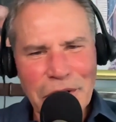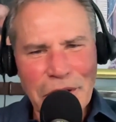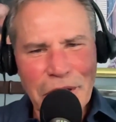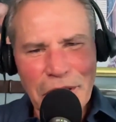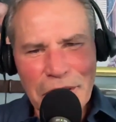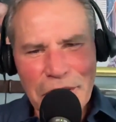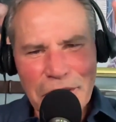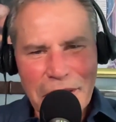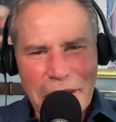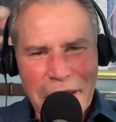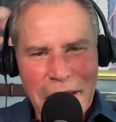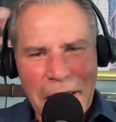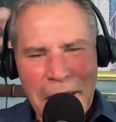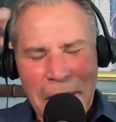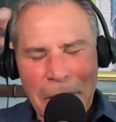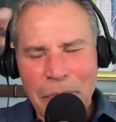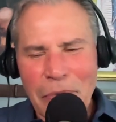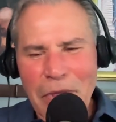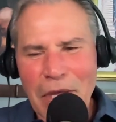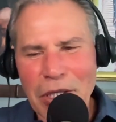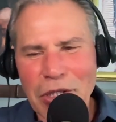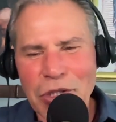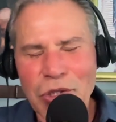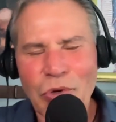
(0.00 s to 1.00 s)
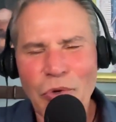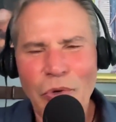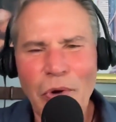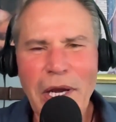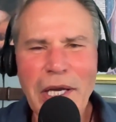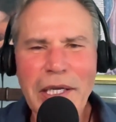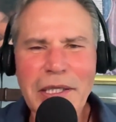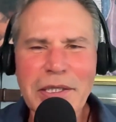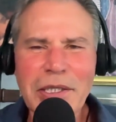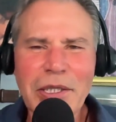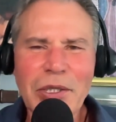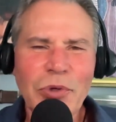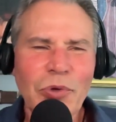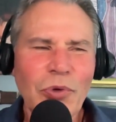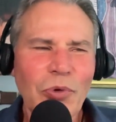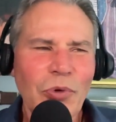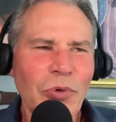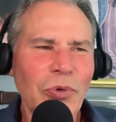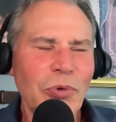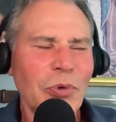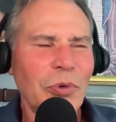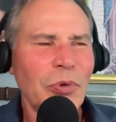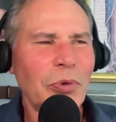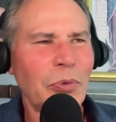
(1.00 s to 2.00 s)
this crazy
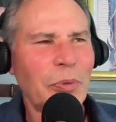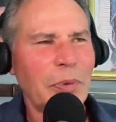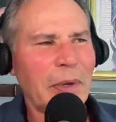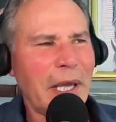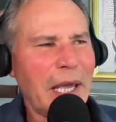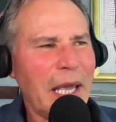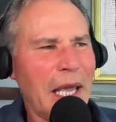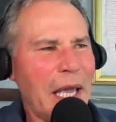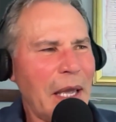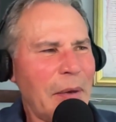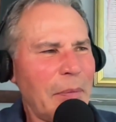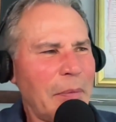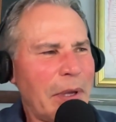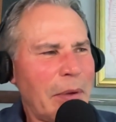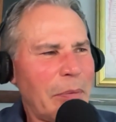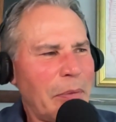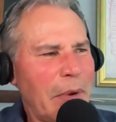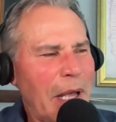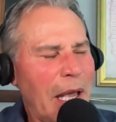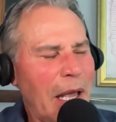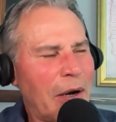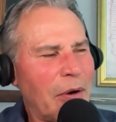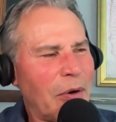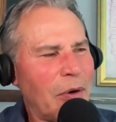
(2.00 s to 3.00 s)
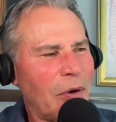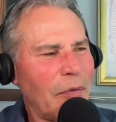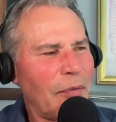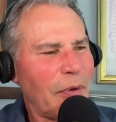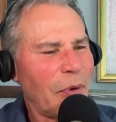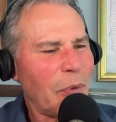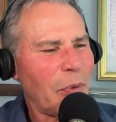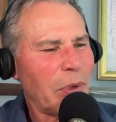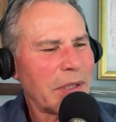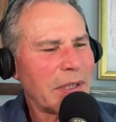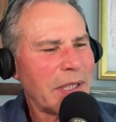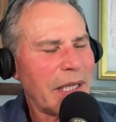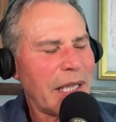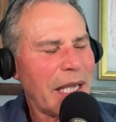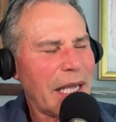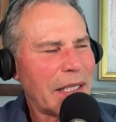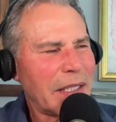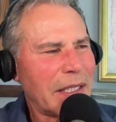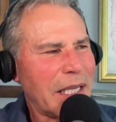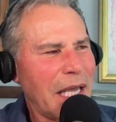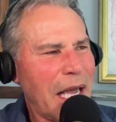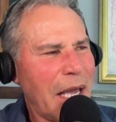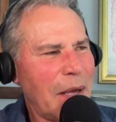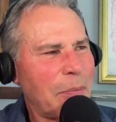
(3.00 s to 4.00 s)
who became, and I don't know if he was at
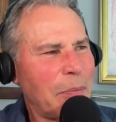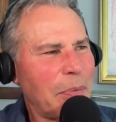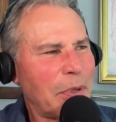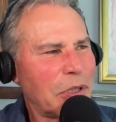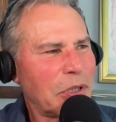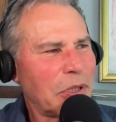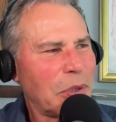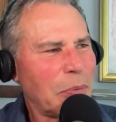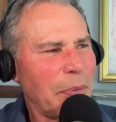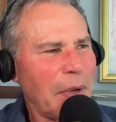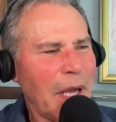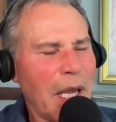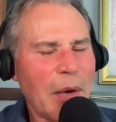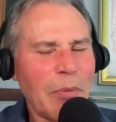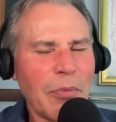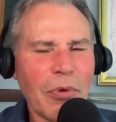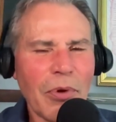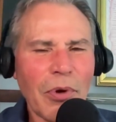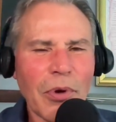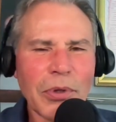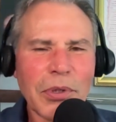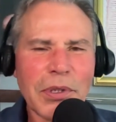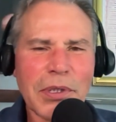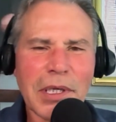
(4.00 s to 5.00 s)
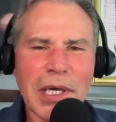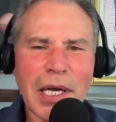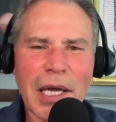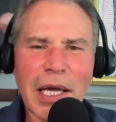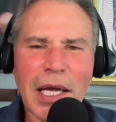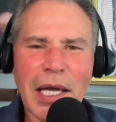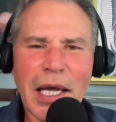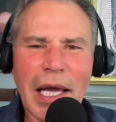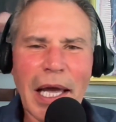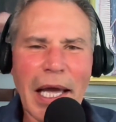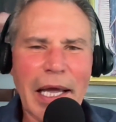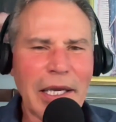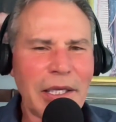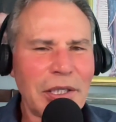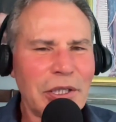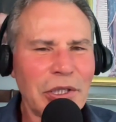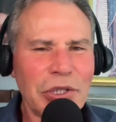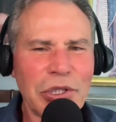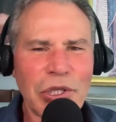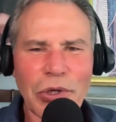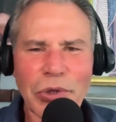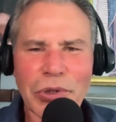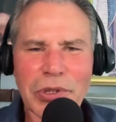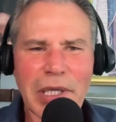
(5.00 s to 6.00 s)
that time, Bishop Ambrose, and he
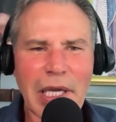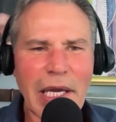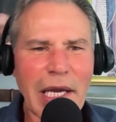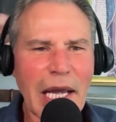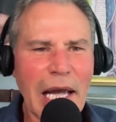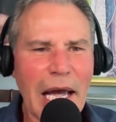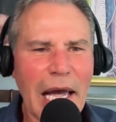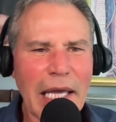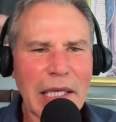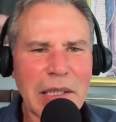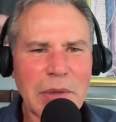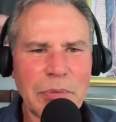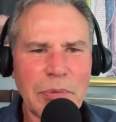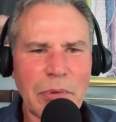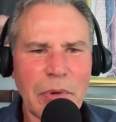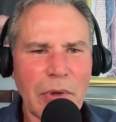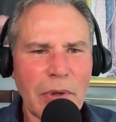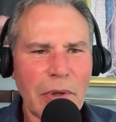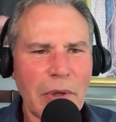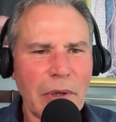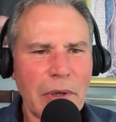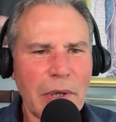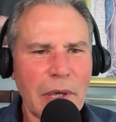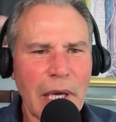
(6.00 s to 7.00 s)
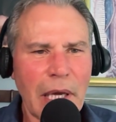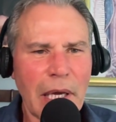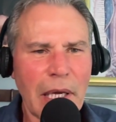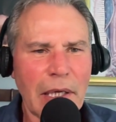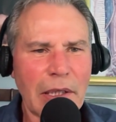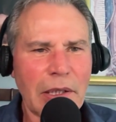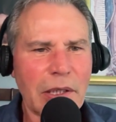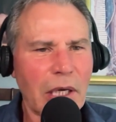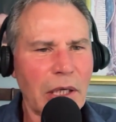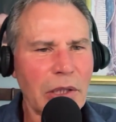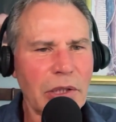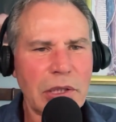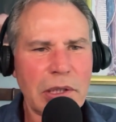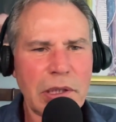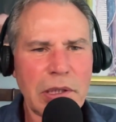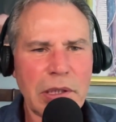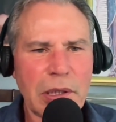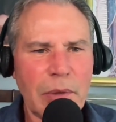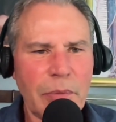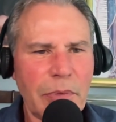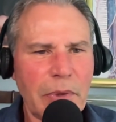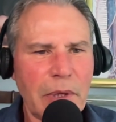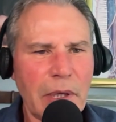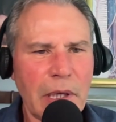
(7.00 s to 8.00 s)
just hears that gospel, and it
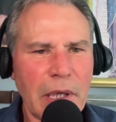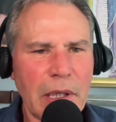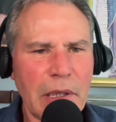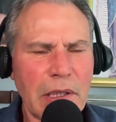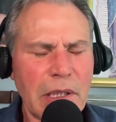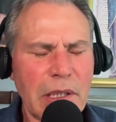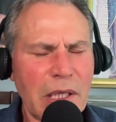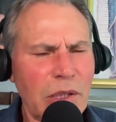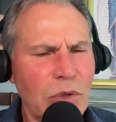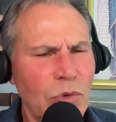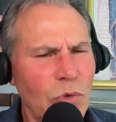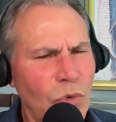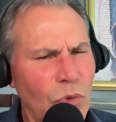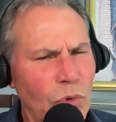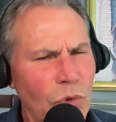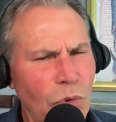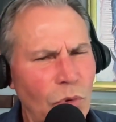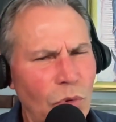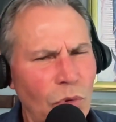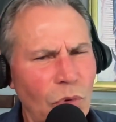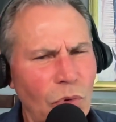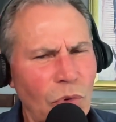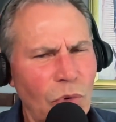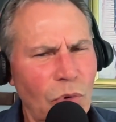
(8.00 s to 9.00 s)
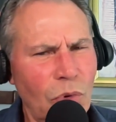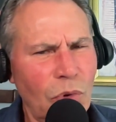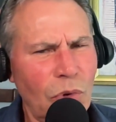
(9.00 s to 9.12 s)
touches something. It says, "Ooh,